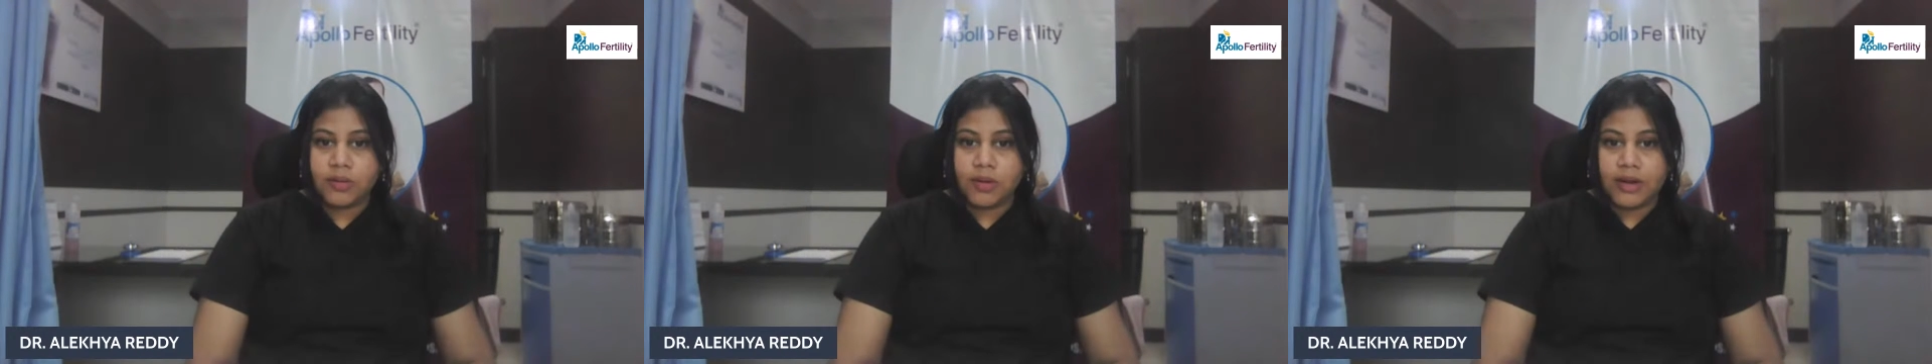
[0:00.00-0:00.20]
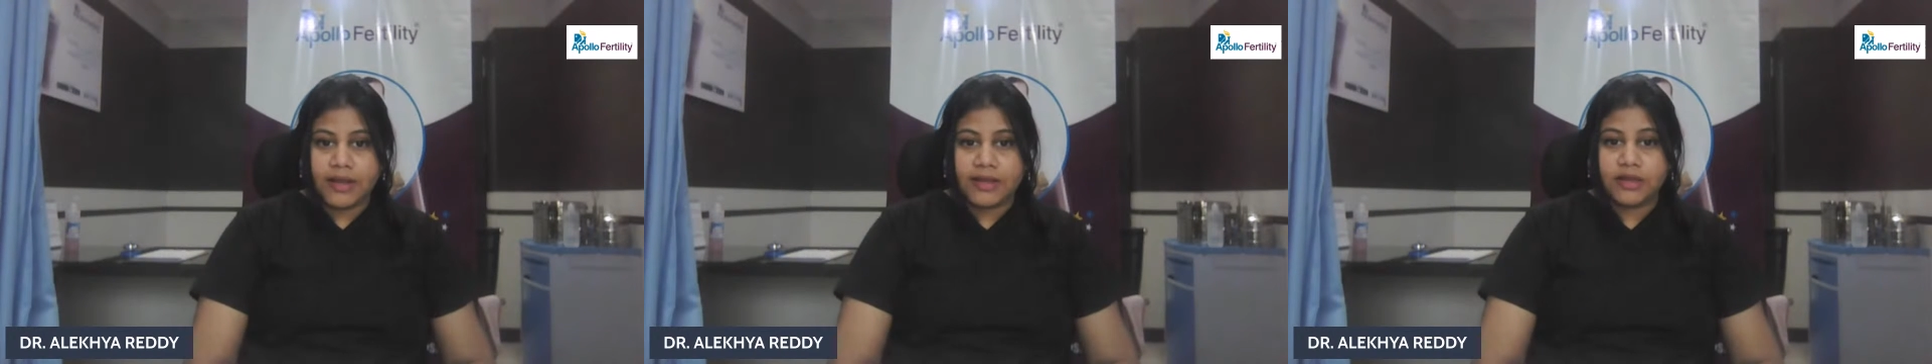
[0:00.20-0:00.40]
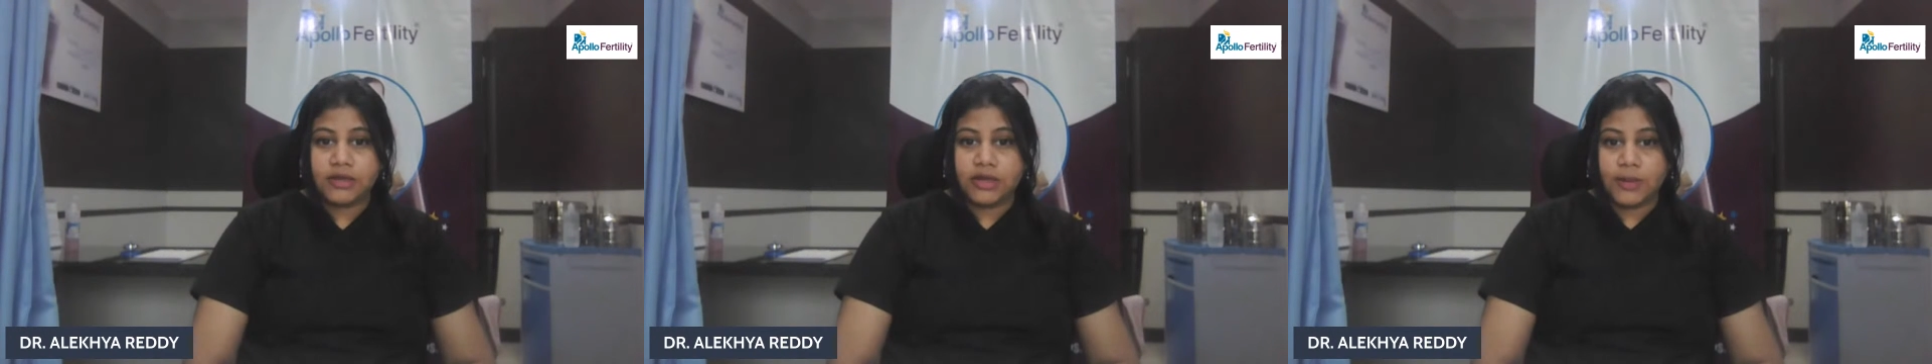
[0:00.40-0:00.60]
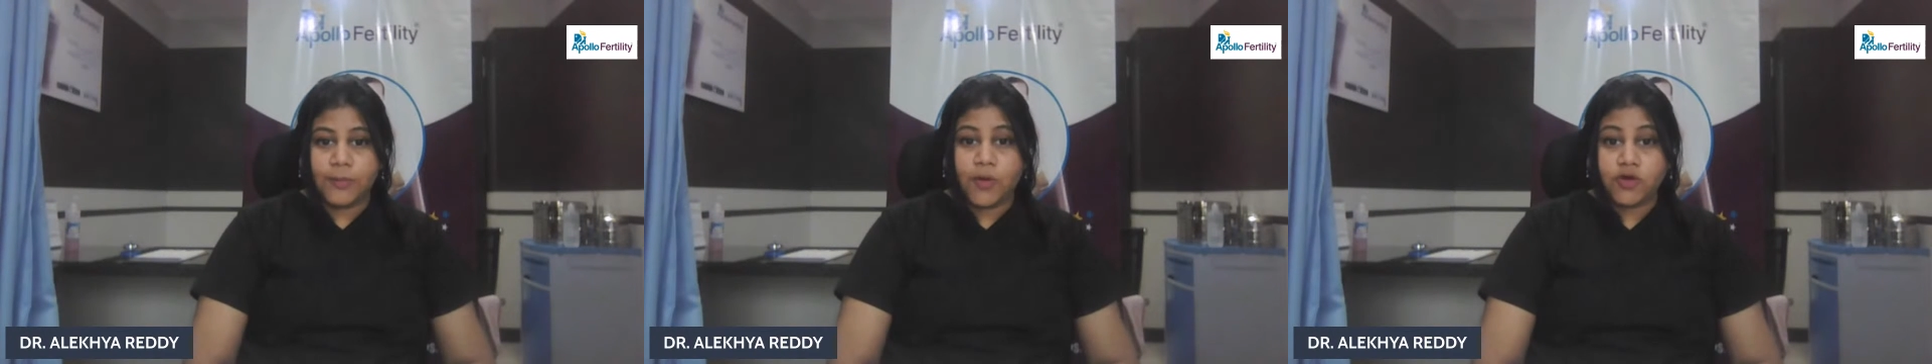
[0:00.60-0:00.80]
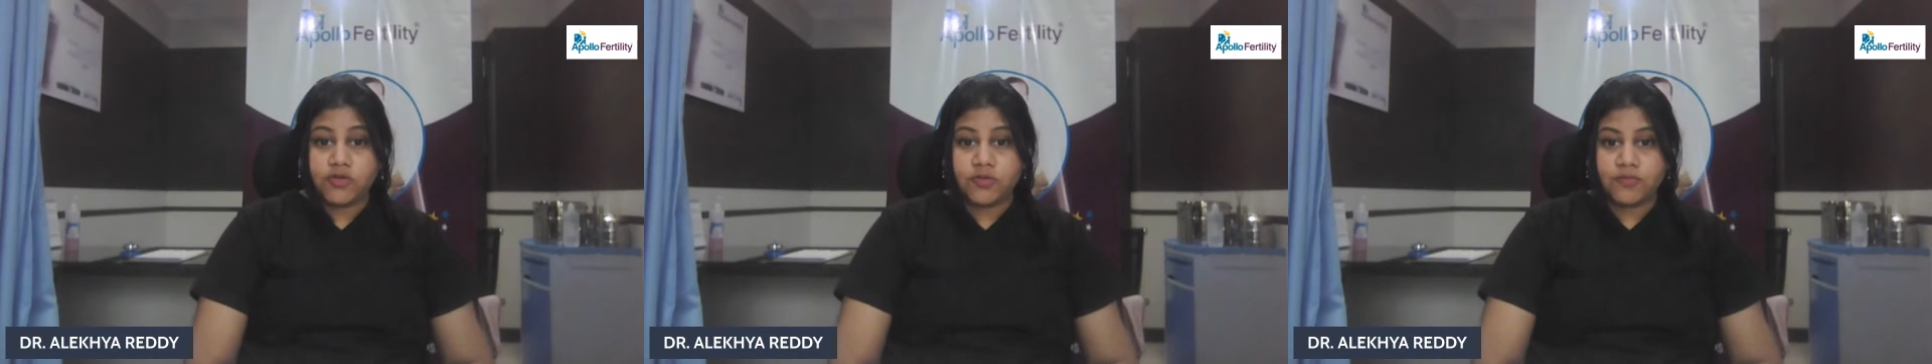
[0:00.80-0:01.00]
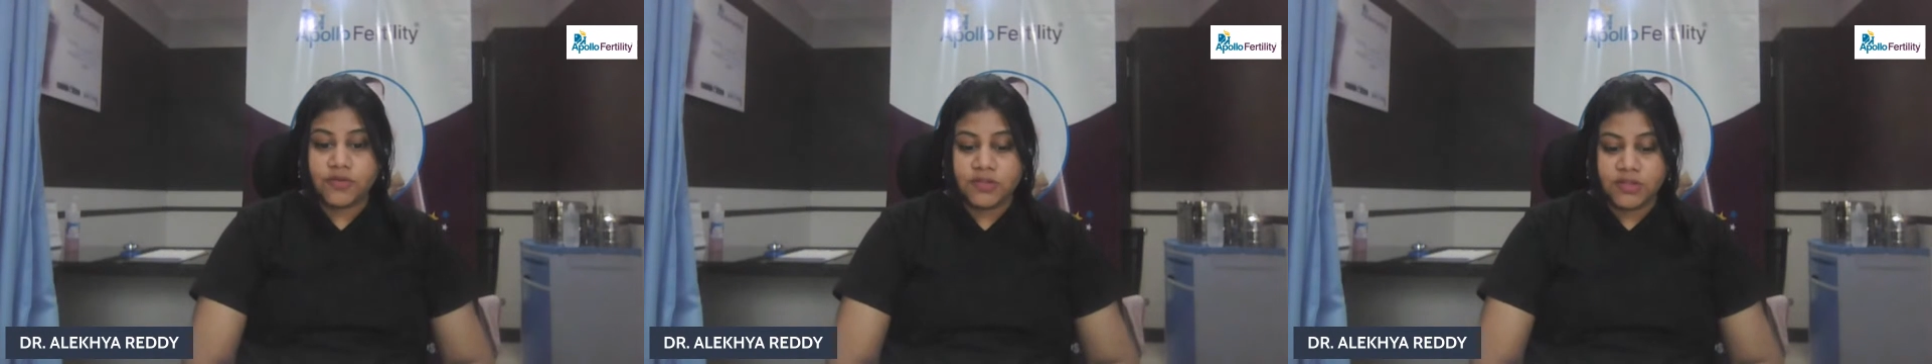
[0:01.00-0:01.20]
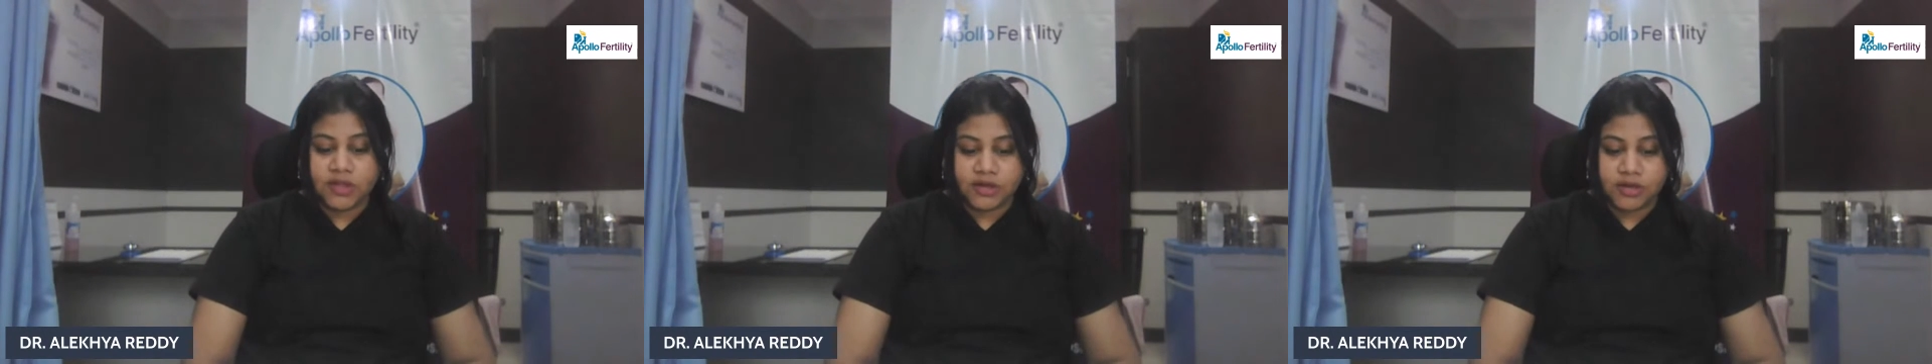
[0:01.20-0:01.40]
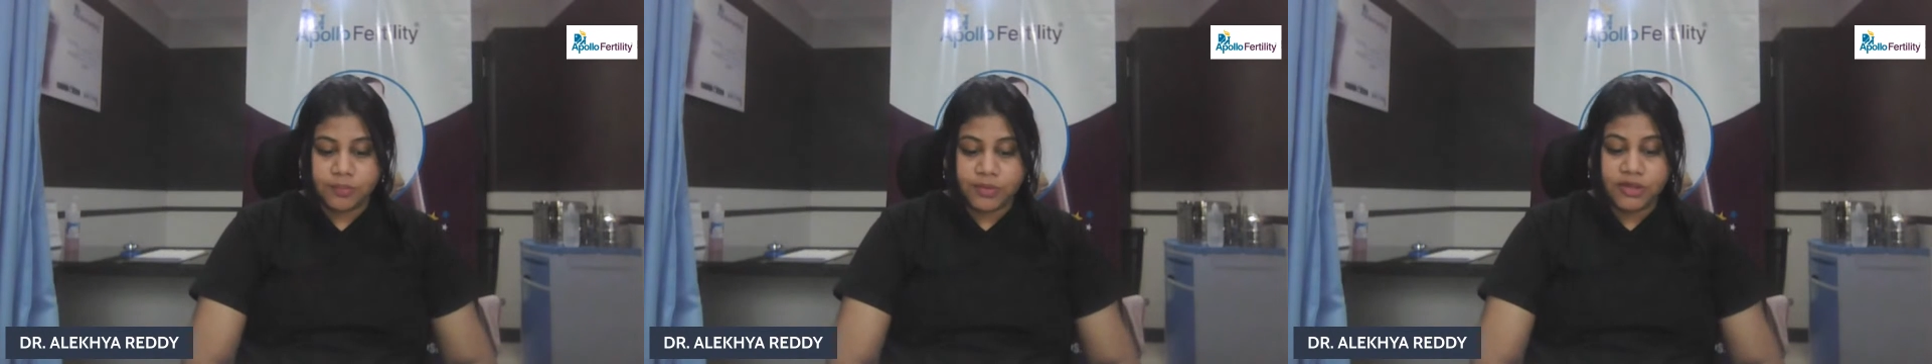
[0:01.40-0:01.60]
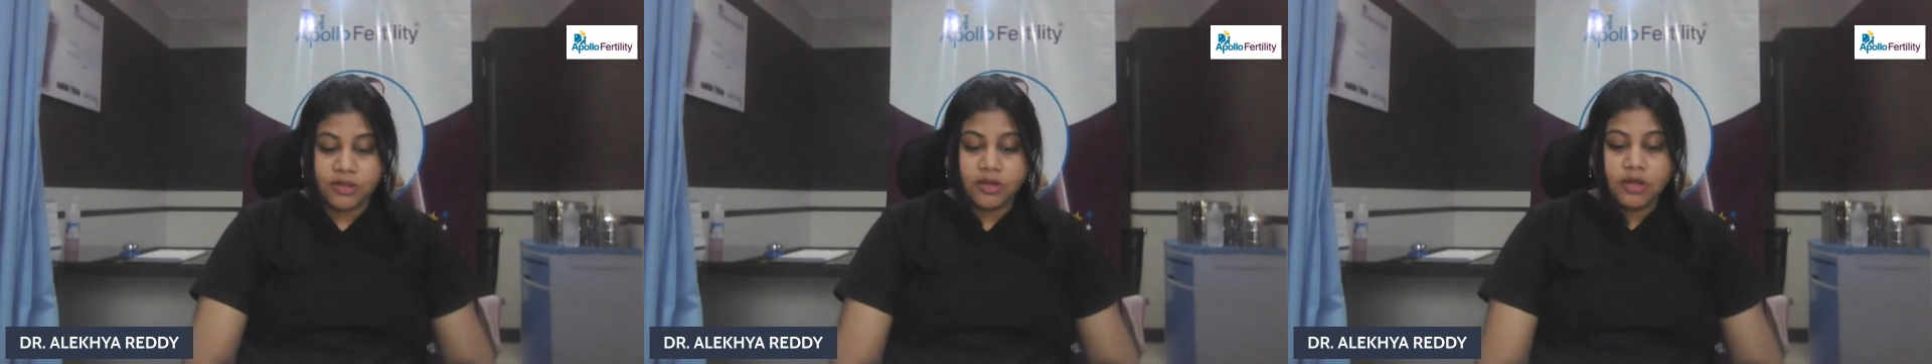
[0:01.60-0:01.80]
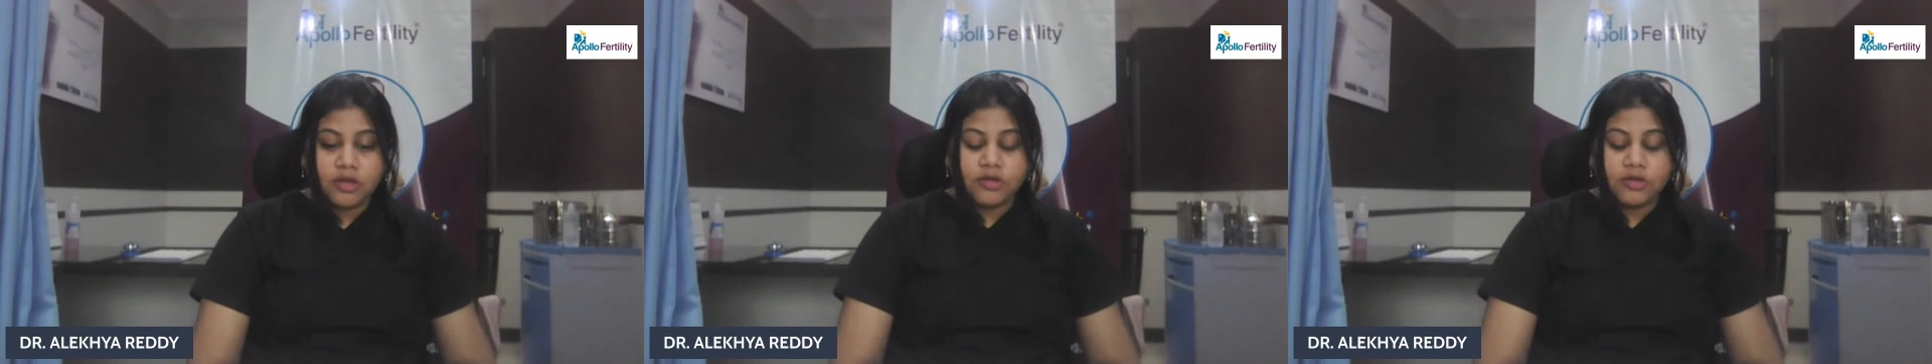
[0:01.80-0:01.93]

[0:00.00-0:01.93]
like tamoxifen therapy